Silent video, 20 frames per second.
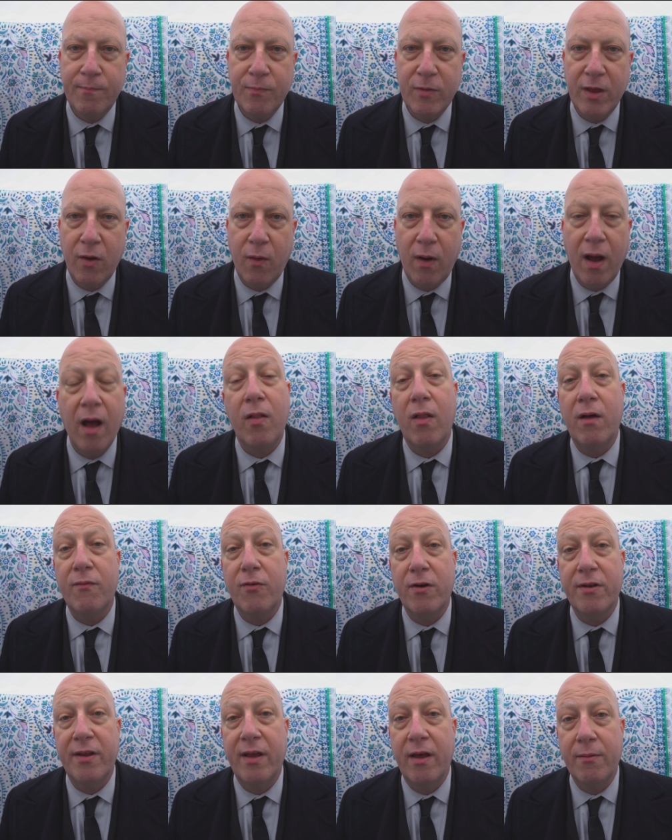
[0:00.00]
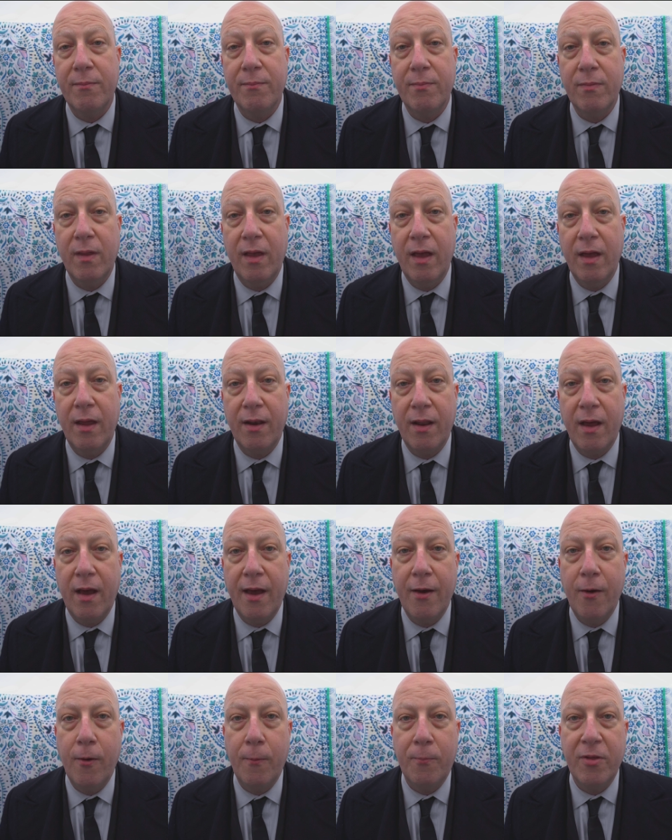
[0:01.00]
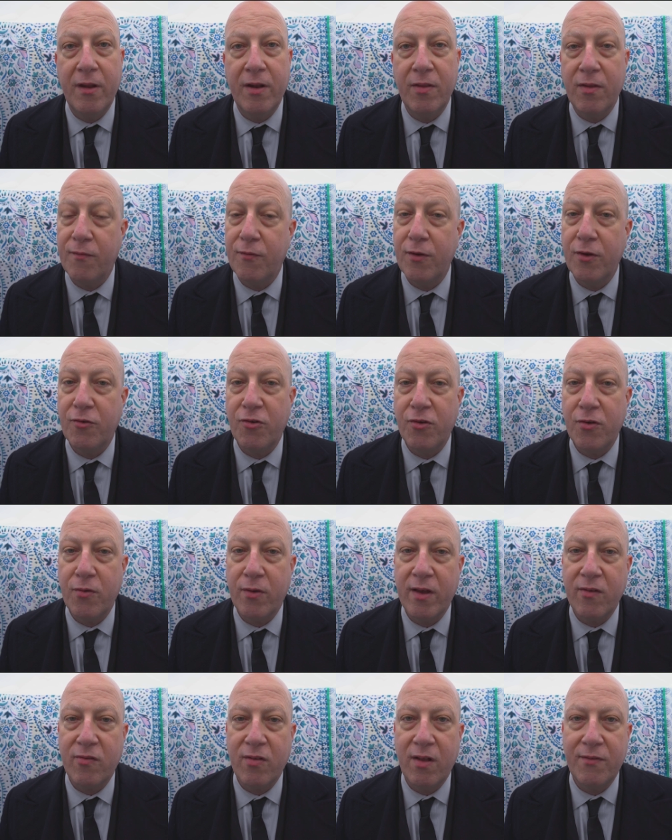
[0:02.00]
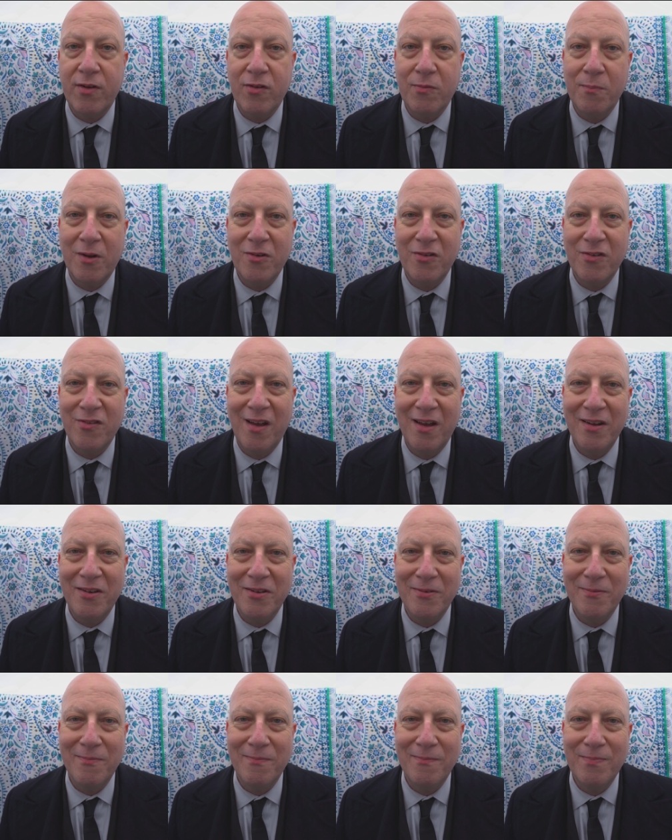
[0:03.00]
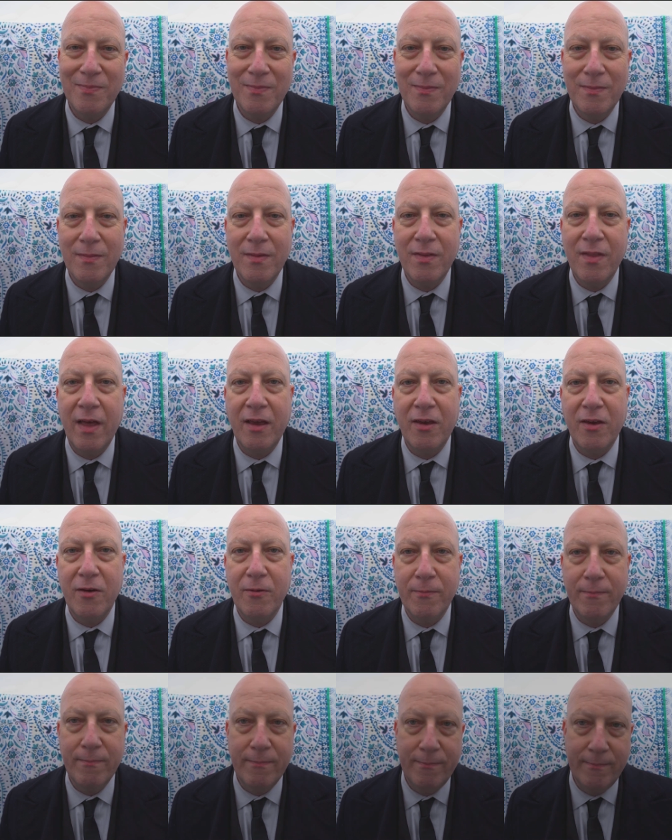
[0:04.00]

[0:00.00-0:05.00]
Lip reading: you know, I love our town, and I hope that in the future you guys love it as much as I do. Thank you.